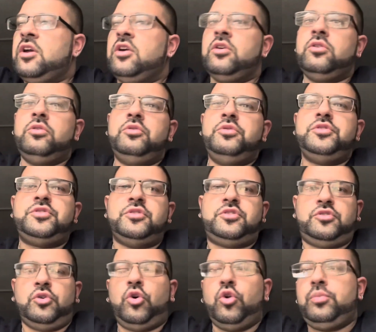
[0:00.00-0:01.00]
whose
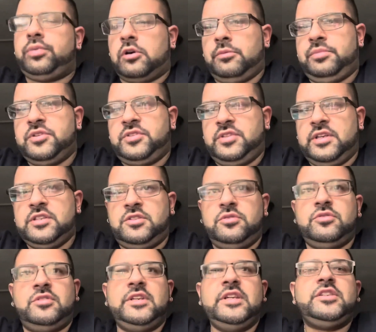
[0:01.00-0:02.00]
sole purpose is to
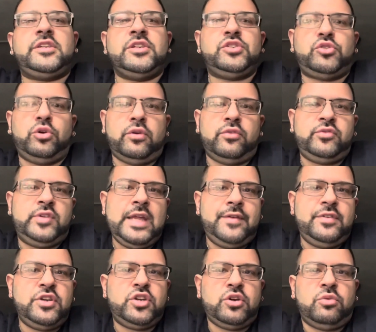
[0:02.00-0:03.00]
seize control of
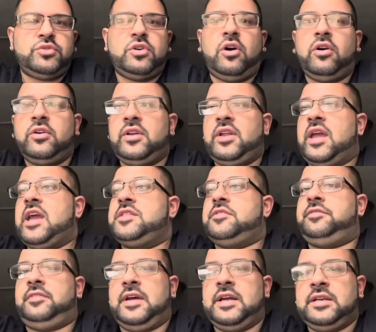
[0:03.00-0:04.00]
Davy Jones' heart and the
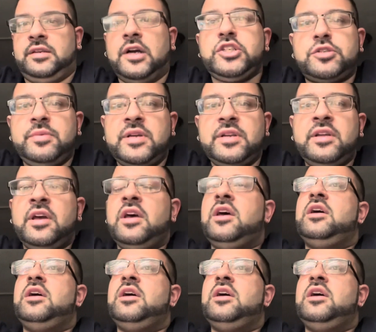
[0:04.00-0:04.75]
Flying Dutchman,